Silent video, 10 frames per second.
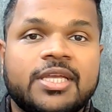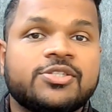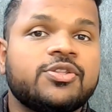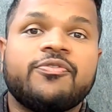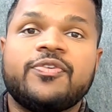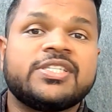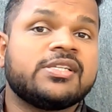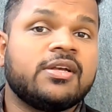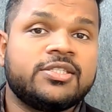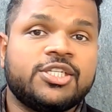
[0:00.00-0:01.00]
So the first
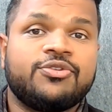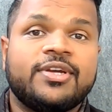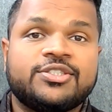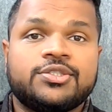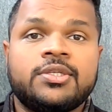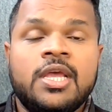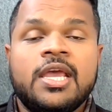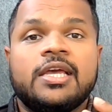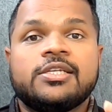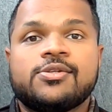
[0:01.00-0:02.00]
consideration
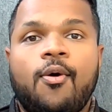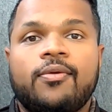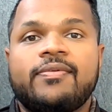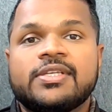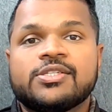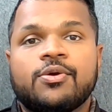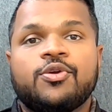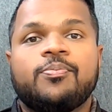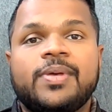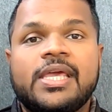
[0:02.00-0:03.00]
is always going to
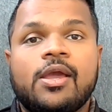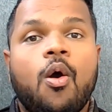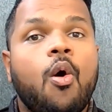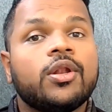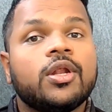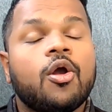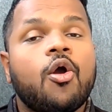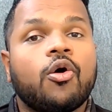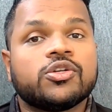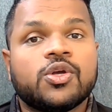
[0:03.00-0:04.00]
be on
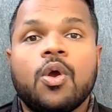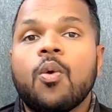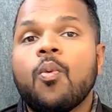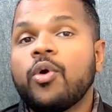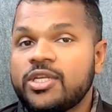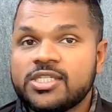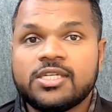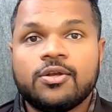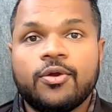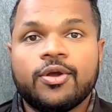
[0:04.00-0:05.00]
cost. What is
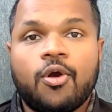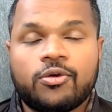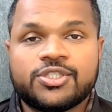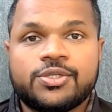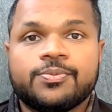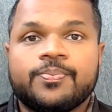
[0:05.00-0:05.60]
it going to cost you?